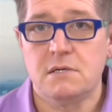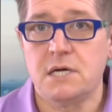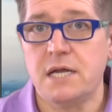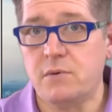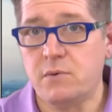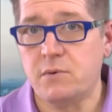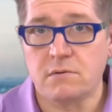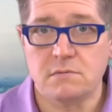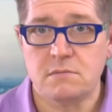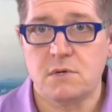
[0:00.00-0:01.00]
anywhere
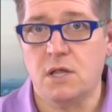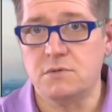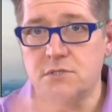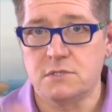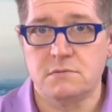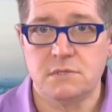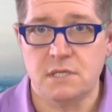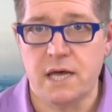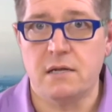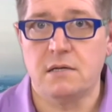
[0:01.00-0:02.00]
close to
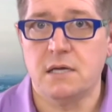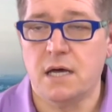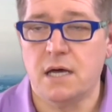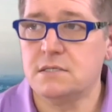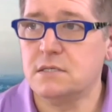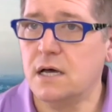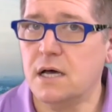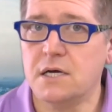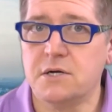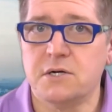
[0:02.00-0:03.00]
that yet.
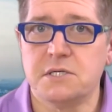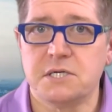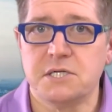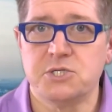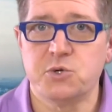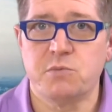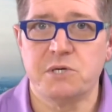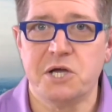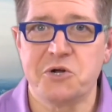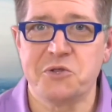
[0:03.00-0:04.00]
You're considerably
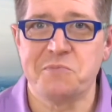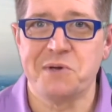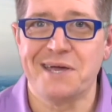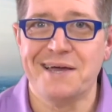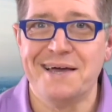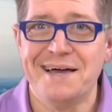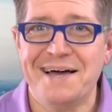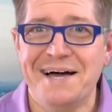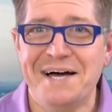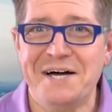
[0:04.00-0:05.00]
younger than me,
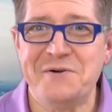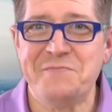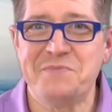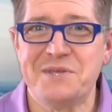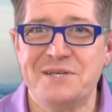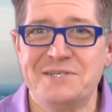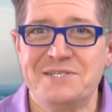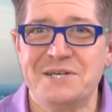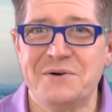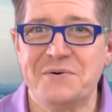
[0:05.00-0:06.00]

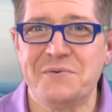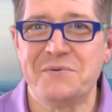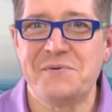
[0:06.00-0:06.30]
so